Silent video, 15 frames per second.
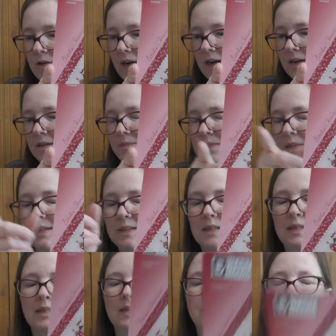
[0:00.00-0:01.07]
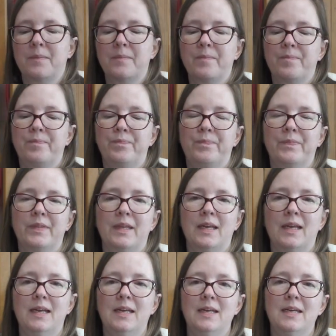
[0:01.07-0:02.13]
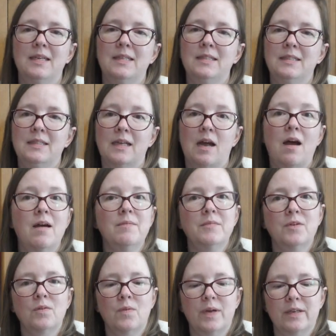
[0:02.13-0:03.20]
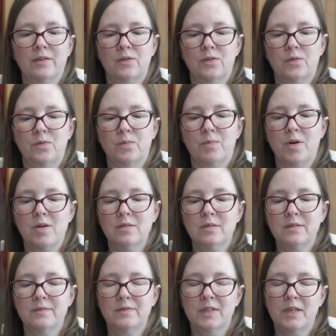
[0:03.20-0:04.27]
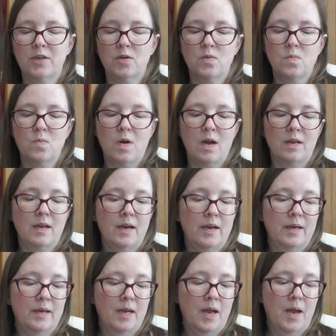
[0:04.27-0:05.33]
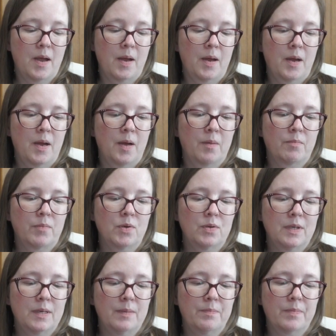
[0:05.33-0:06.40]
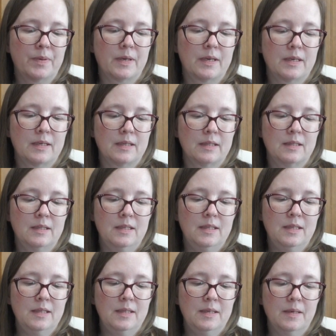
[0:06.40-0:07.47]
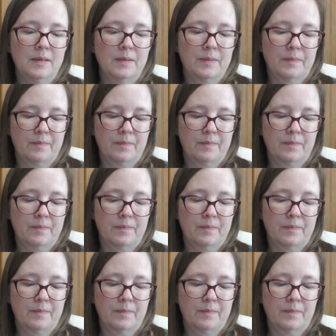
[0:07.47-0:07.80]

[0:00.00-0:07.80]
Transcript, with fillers: grabs, and I'm going to pause the video while I pull up the